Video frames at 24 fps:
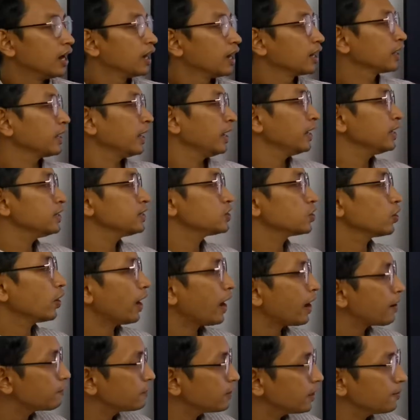Okay, so
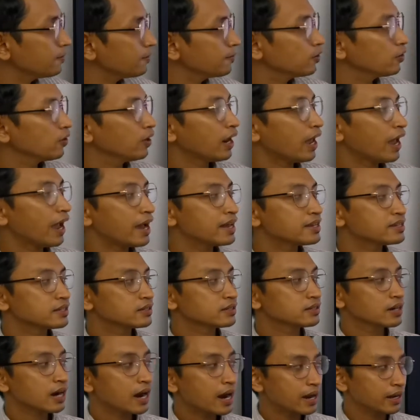every individual
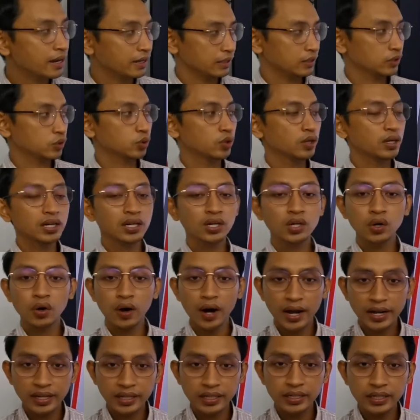has a right to
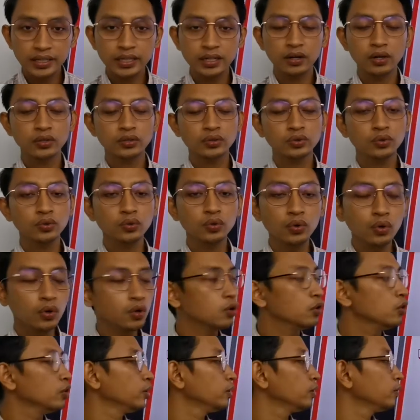acquire or to
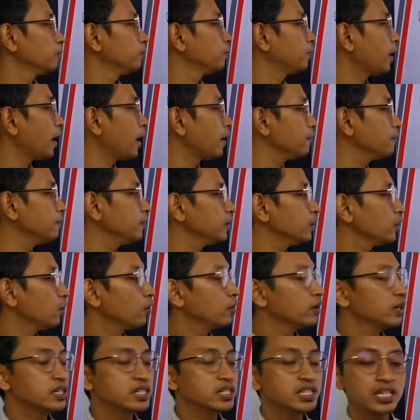own private
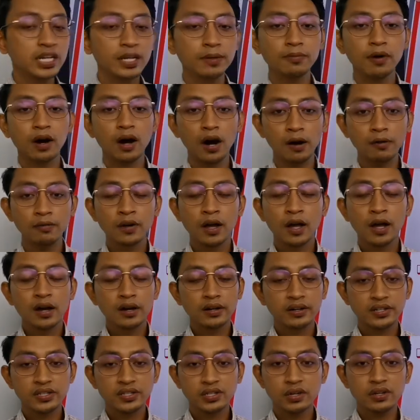ownership of
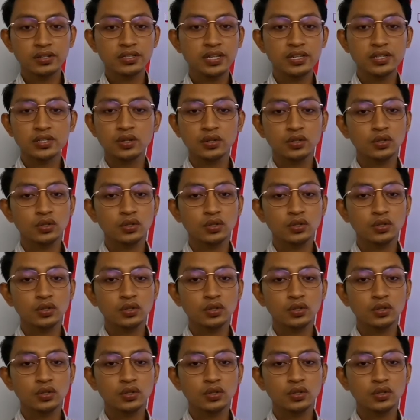resources.